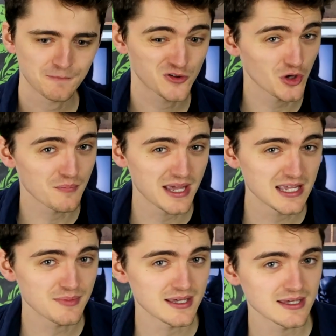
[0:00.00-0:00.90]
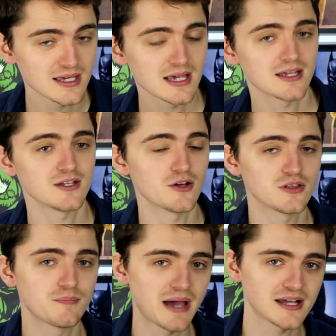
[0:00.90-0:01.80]
So maybe, you know,
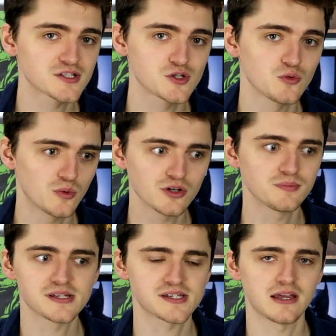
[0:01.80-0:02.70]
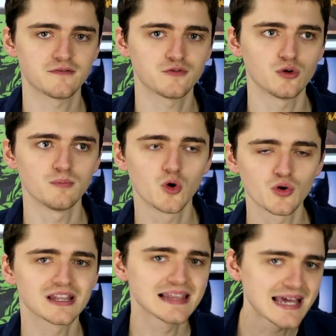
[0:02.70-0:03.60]
the Batsuit will be saved for more
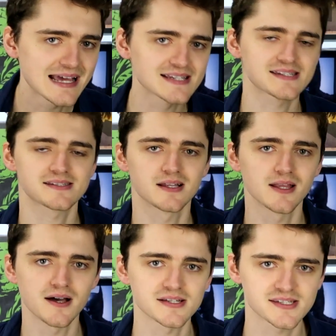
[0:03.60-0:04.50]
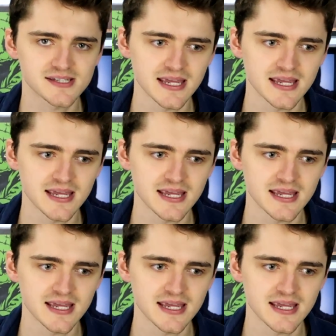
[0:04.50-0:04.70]
or less the last